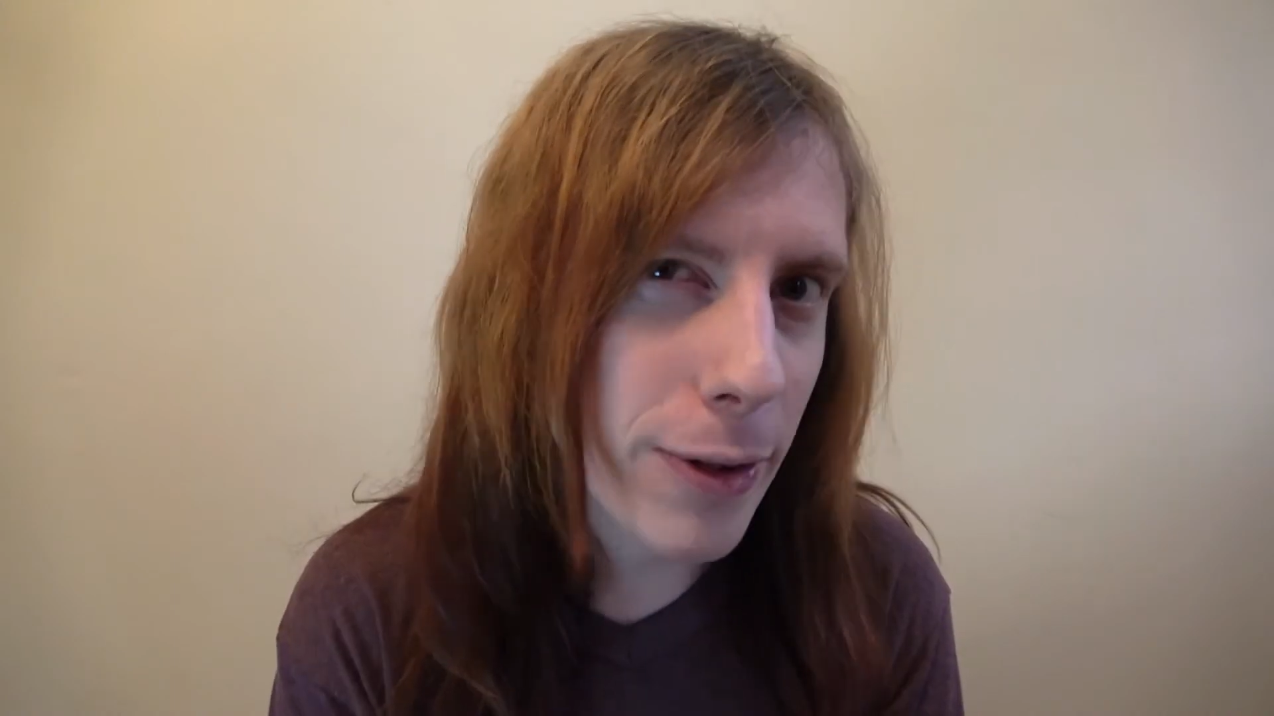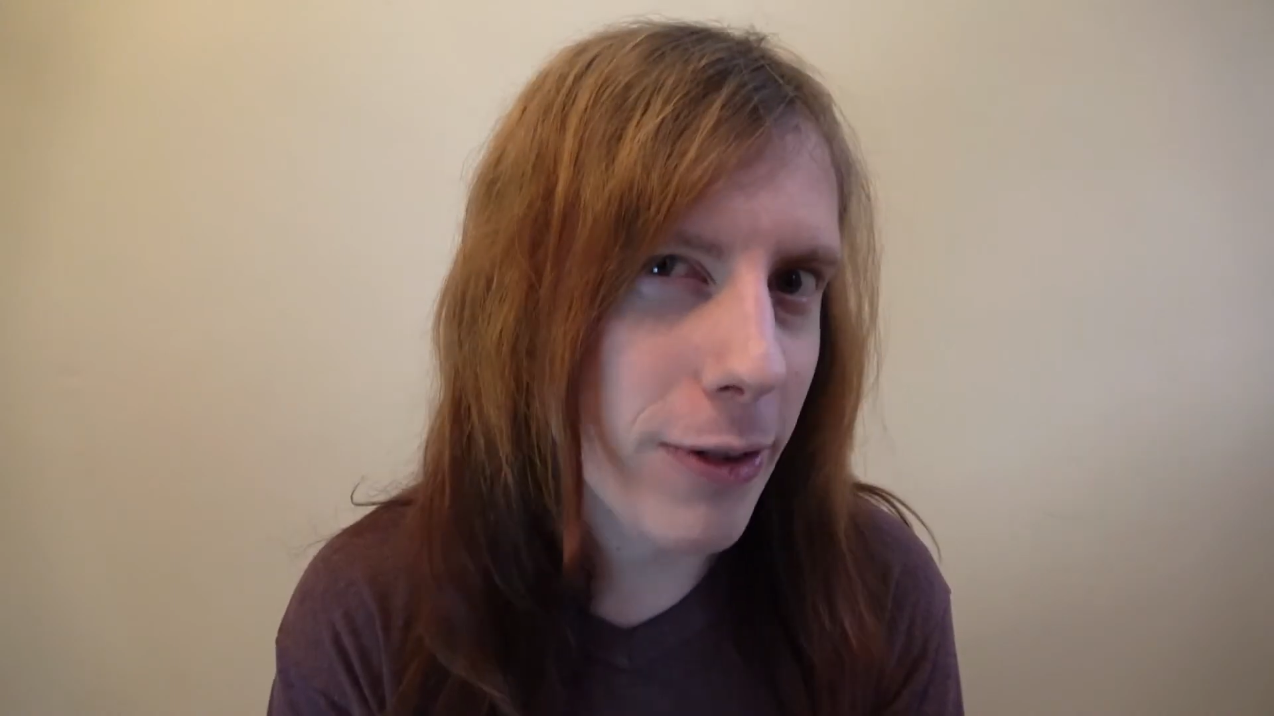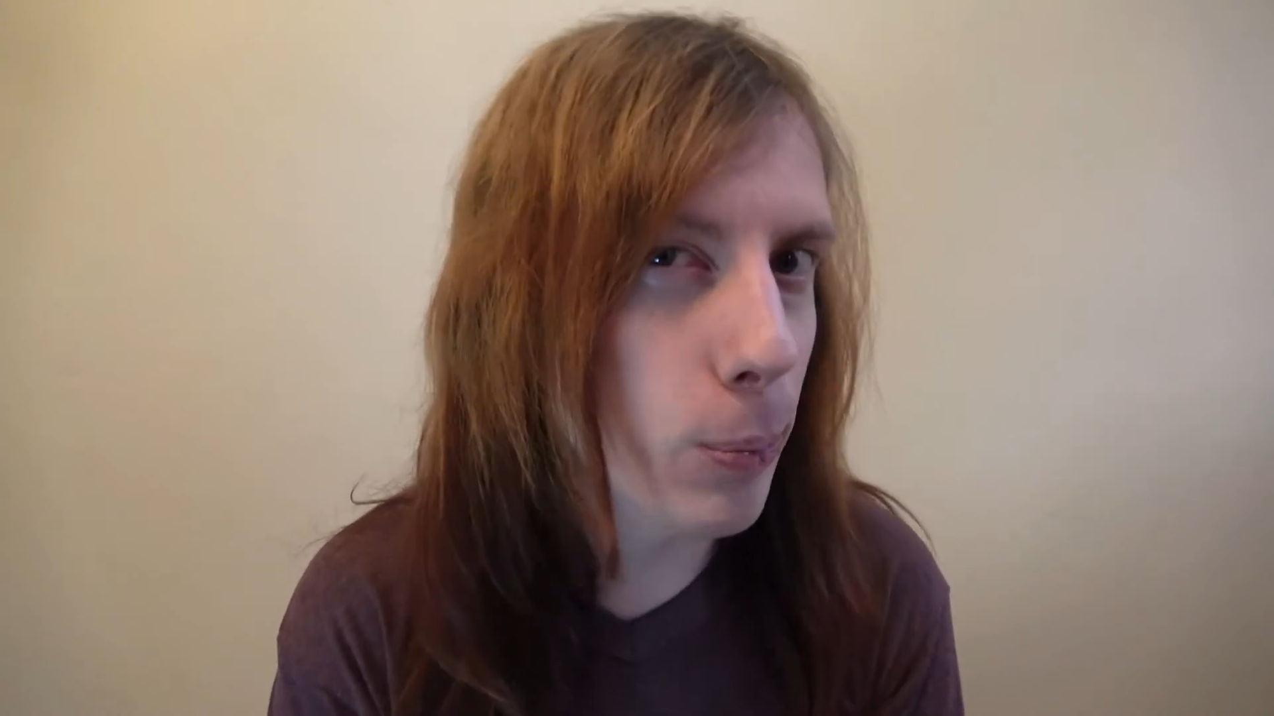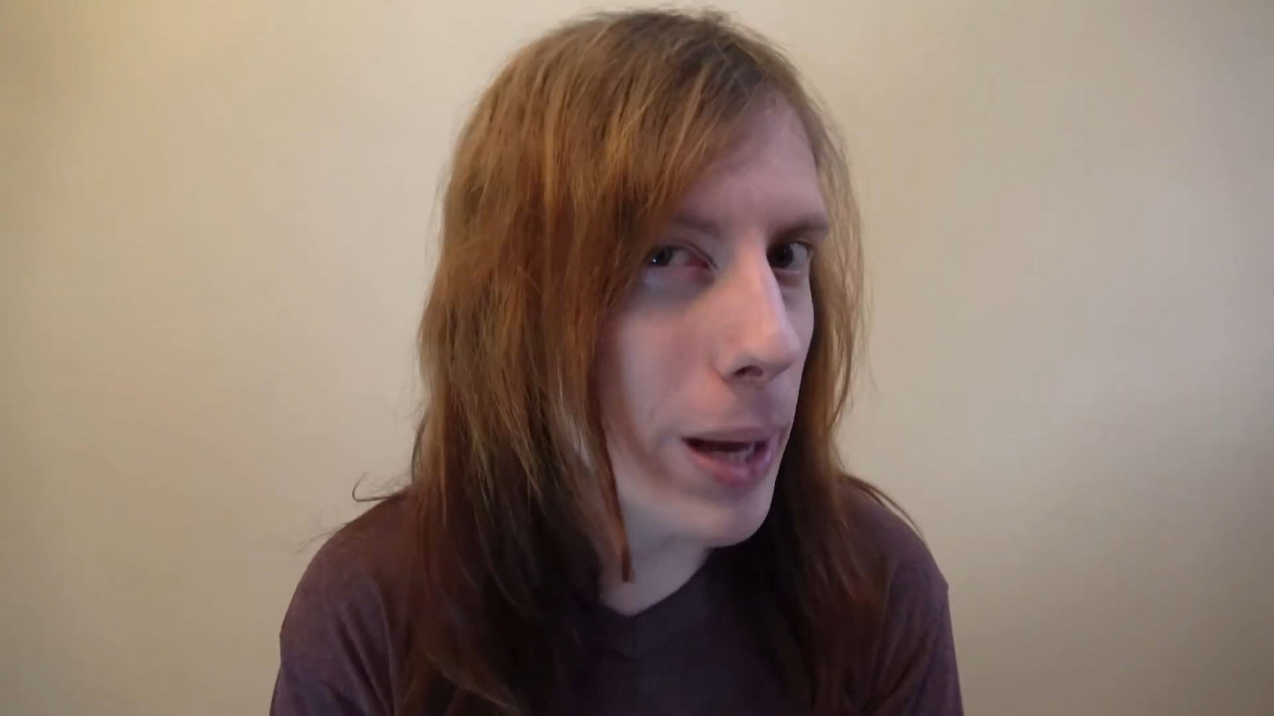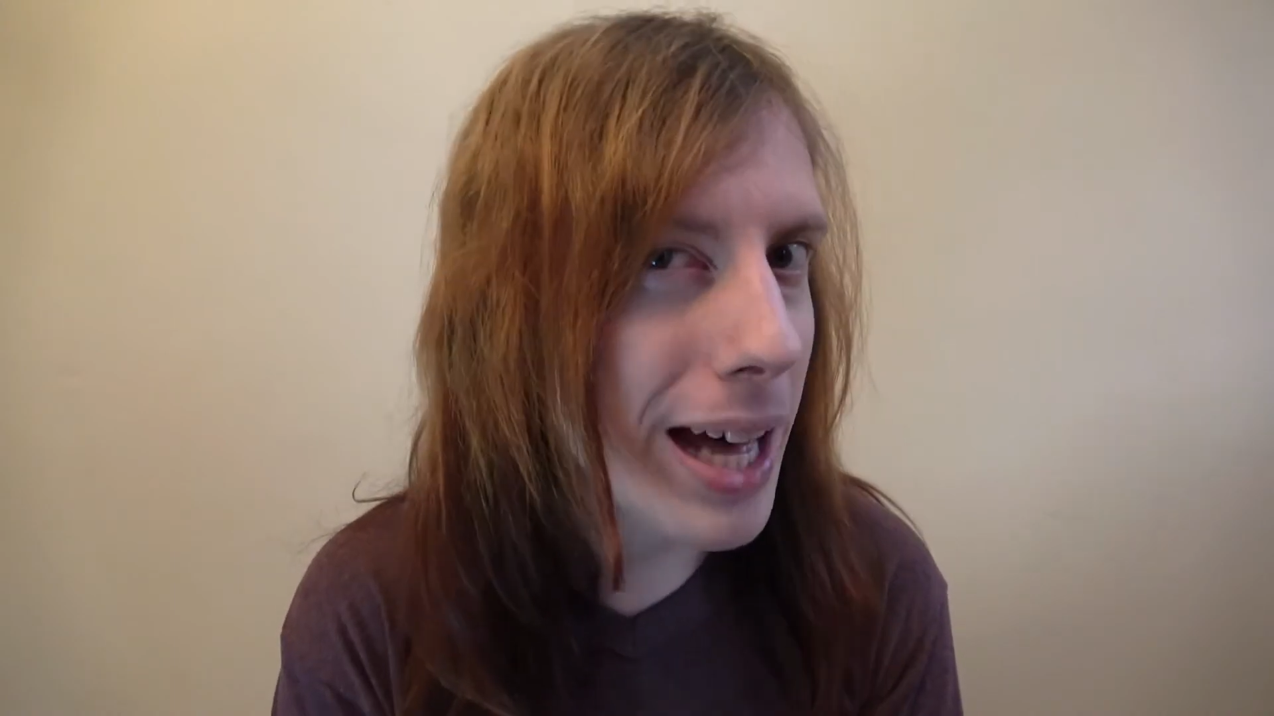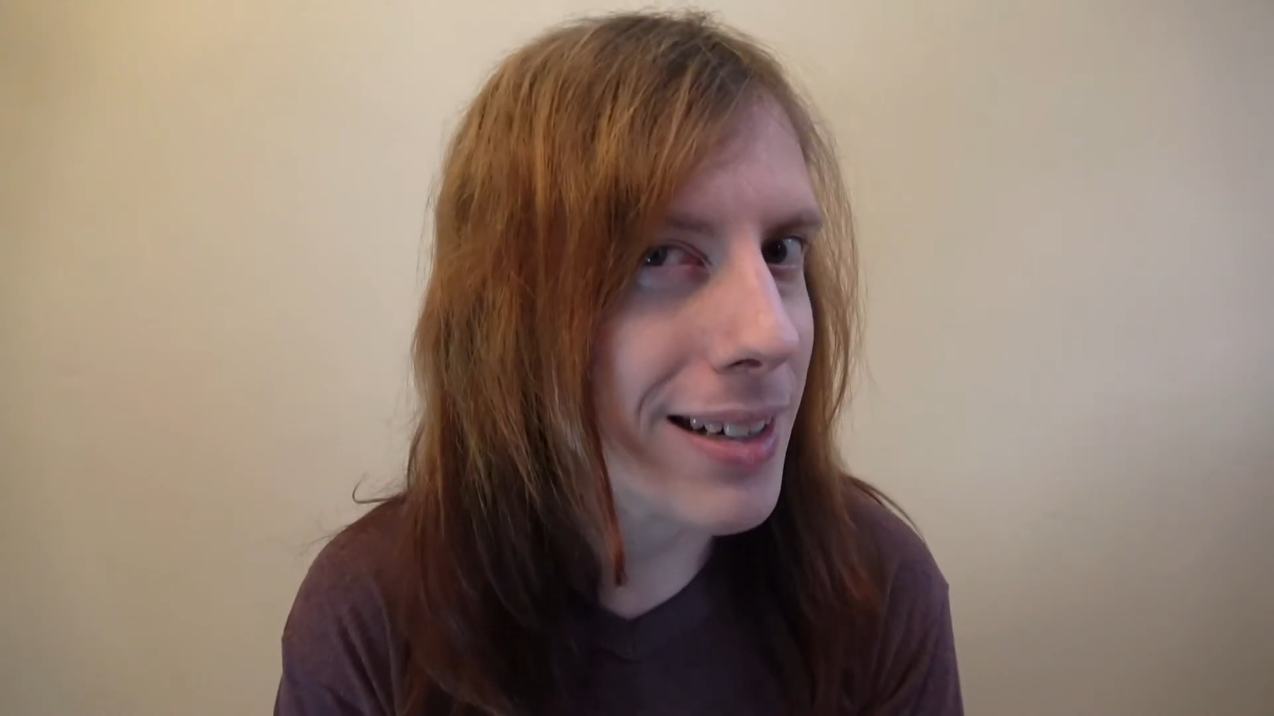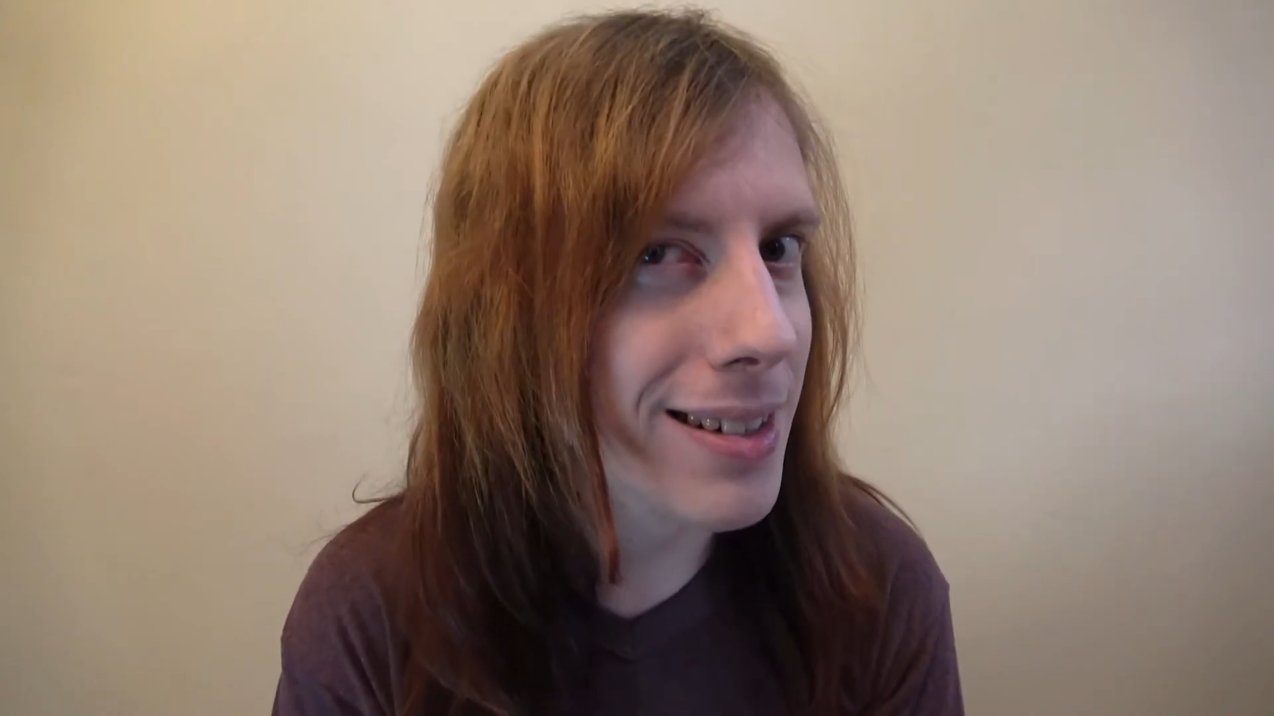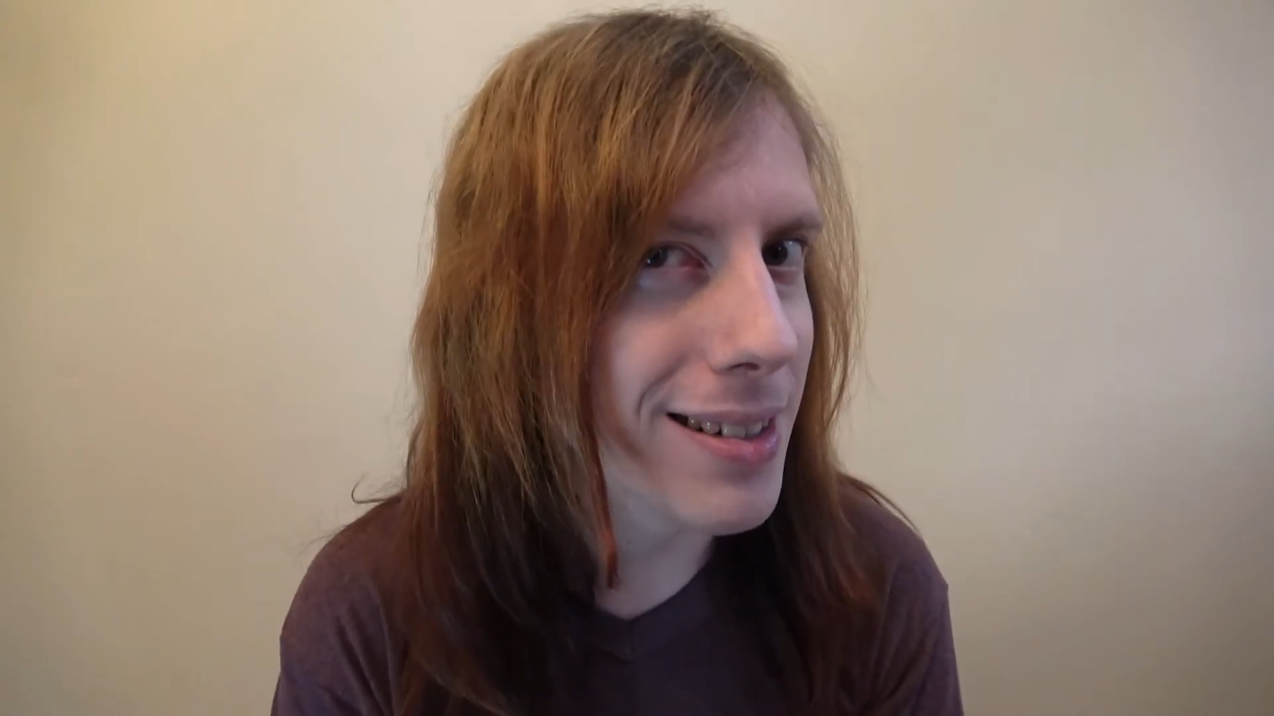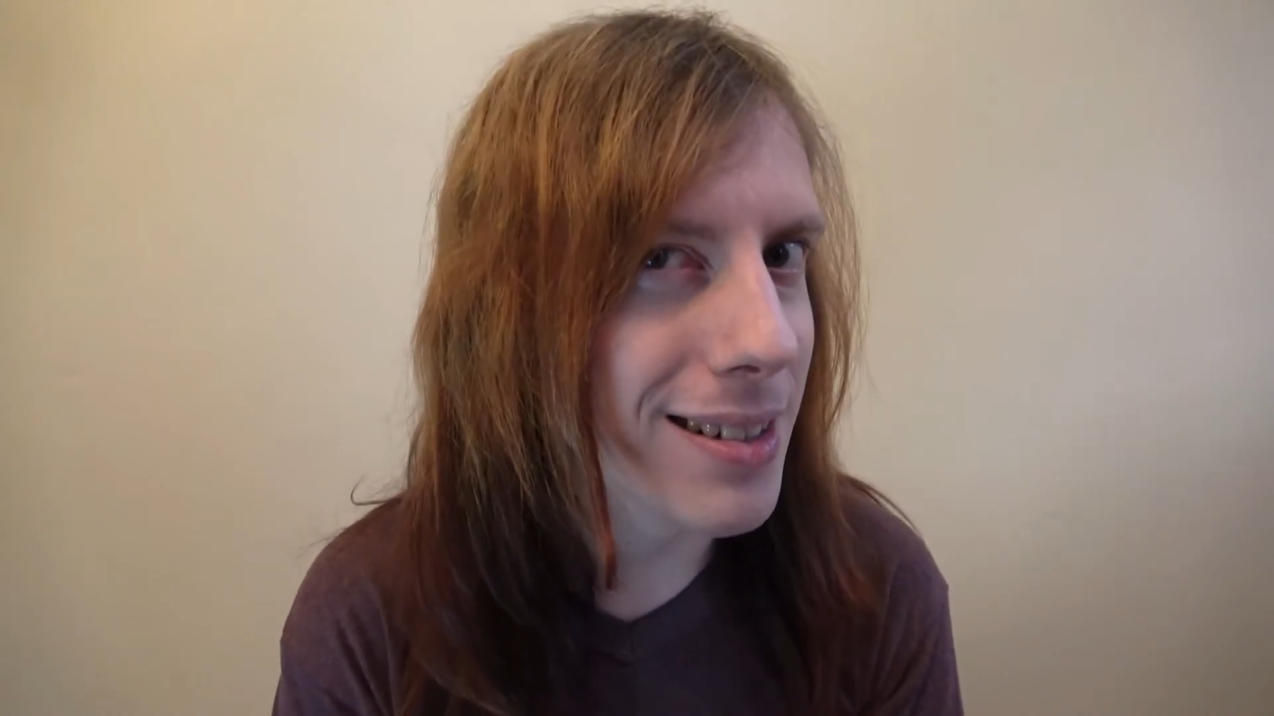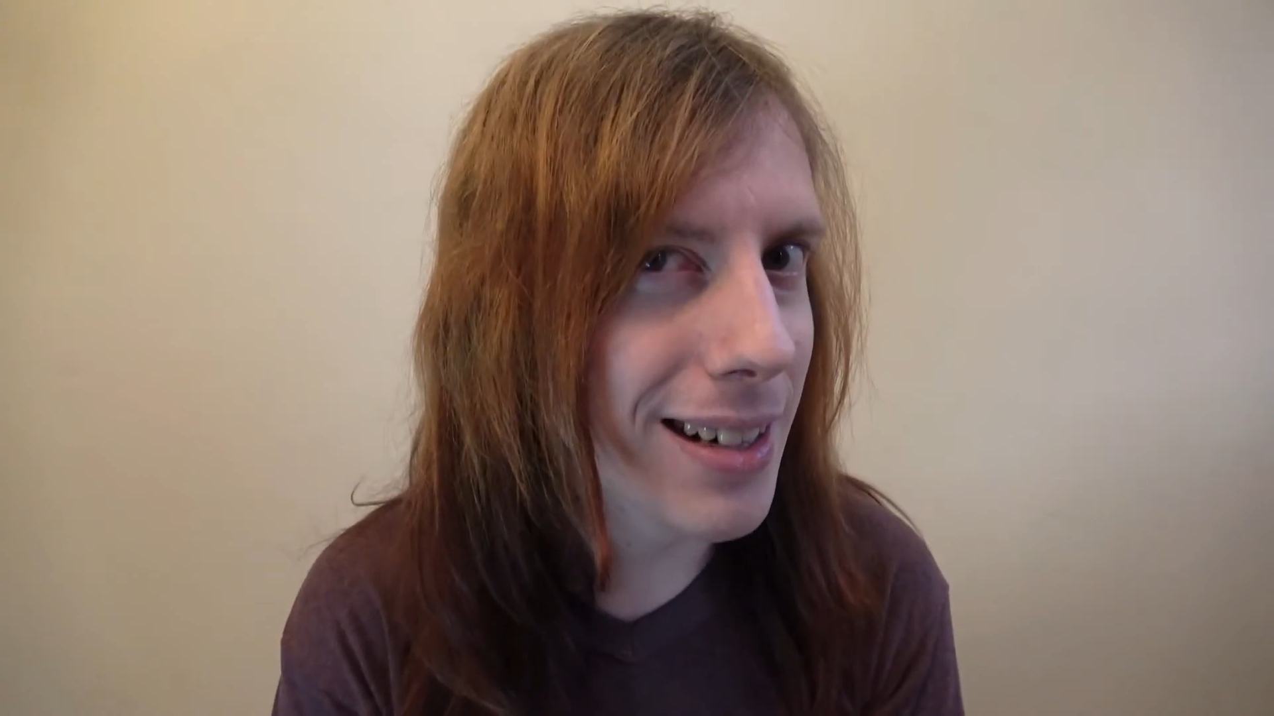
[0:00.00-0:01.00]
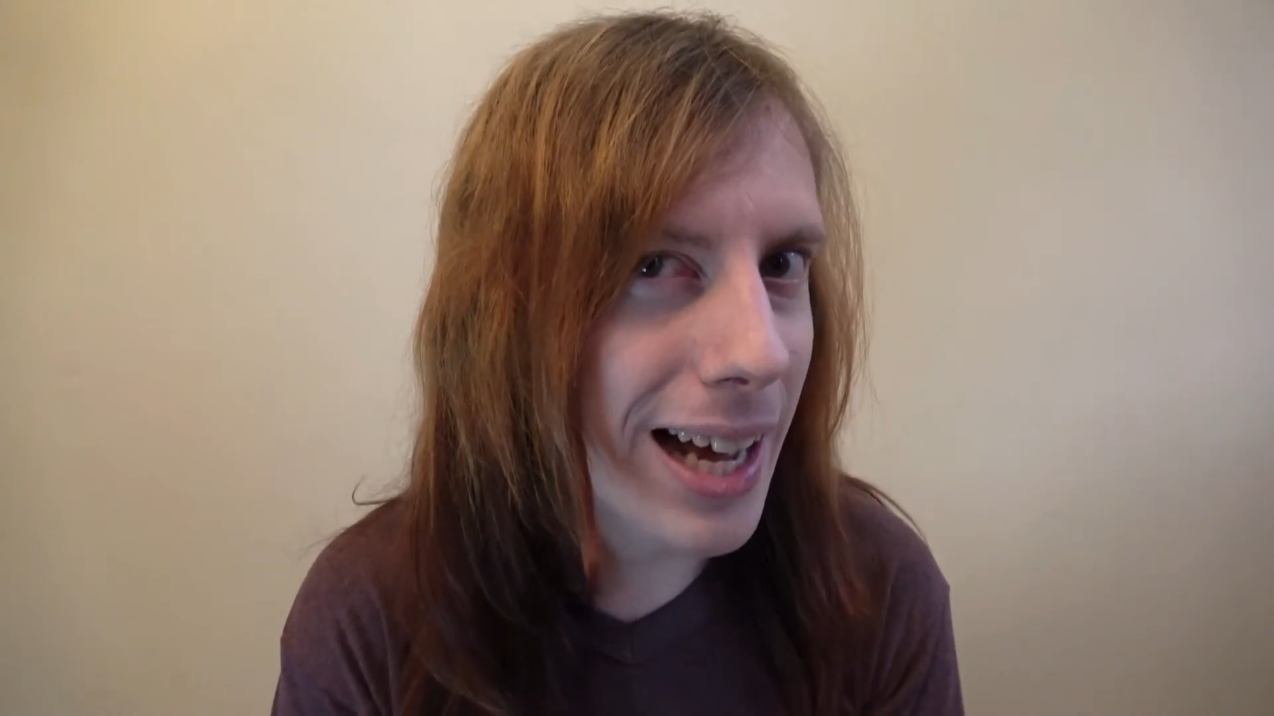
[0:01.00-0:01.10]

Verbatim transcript: respect